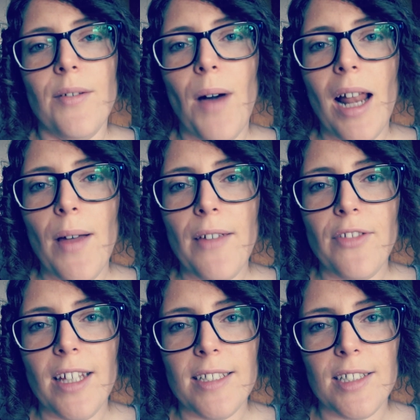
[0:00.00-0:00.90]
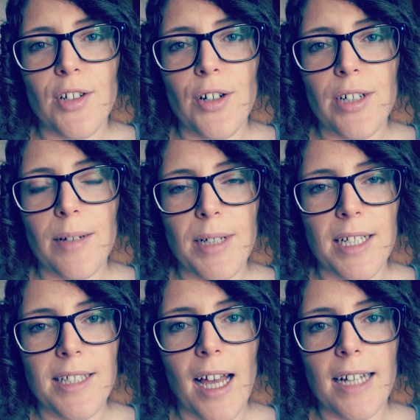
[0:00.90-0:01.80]
While I wait for these to cook, I'm gonna
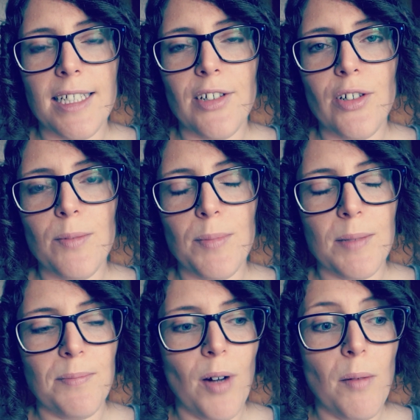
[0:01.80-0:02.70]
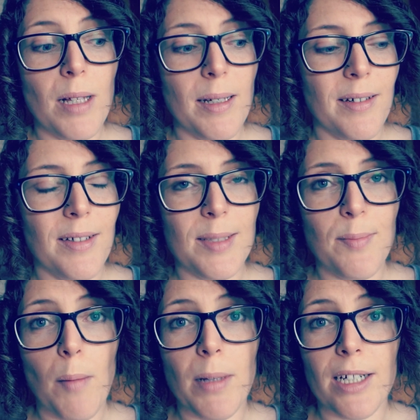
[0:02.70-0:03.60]
tidy up. It's
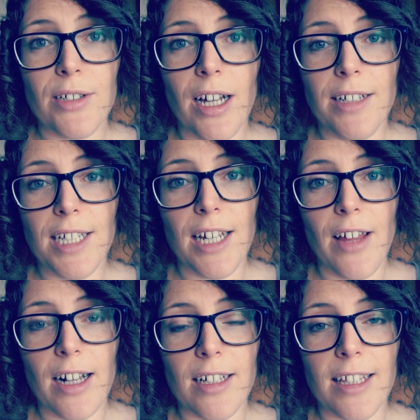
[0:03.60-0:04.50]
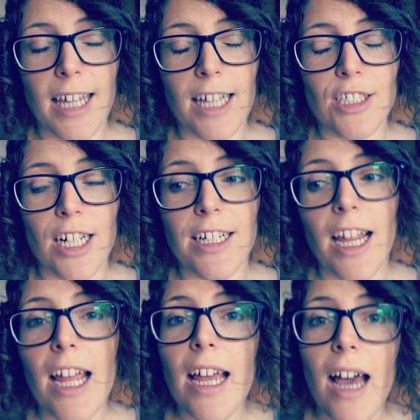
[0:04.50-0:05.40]
probably a good idea that I clean the kitchen.
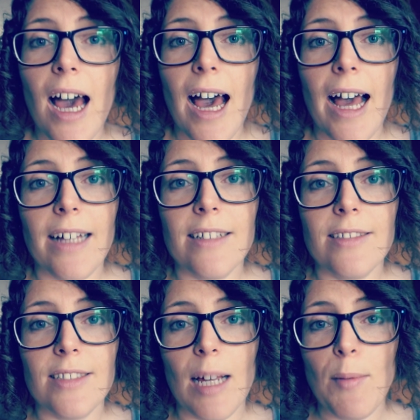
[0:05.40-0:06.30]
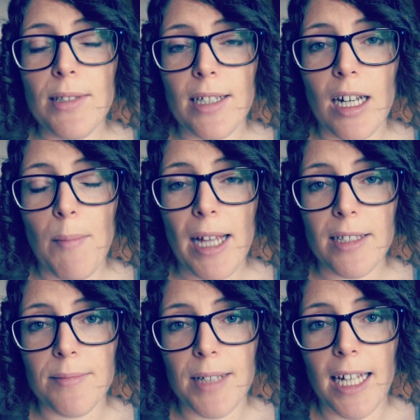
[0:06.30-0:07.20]
And I'm also gonna make
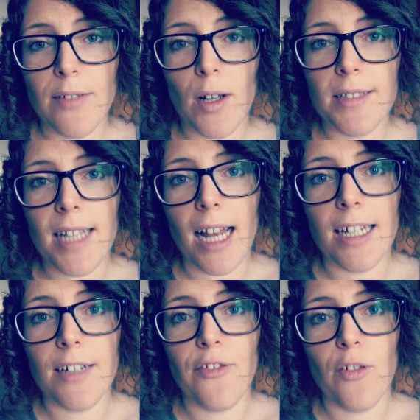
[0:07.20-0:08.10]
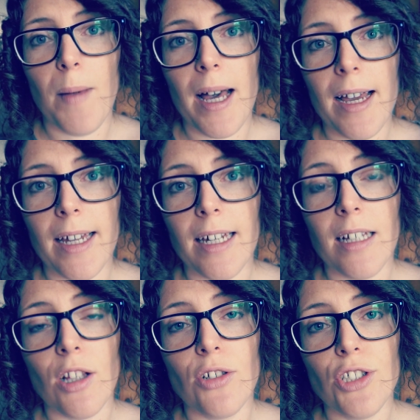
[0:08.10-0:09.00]
some quinoa salad for my
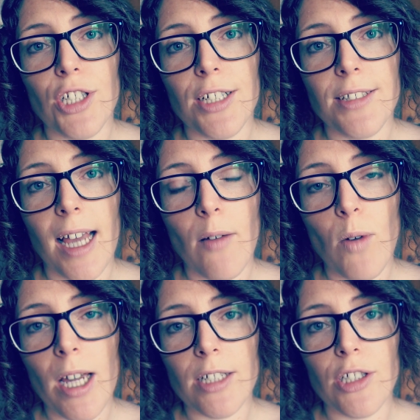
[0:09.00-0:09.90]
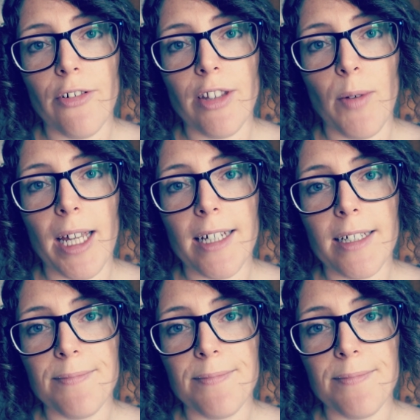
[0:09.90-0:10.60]
lunches at work during the week.